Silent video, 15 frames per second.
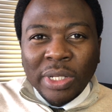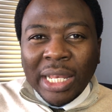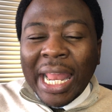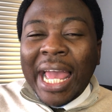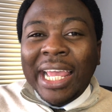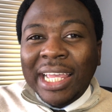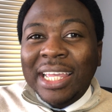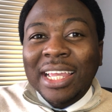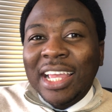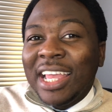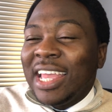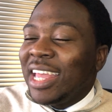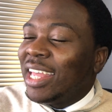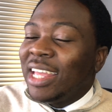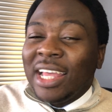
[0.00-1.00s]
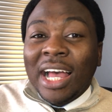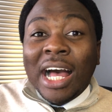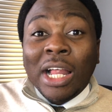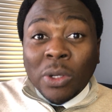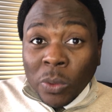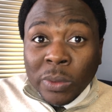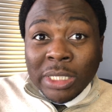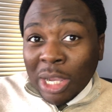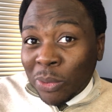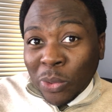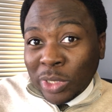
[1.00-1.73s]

Like, a luta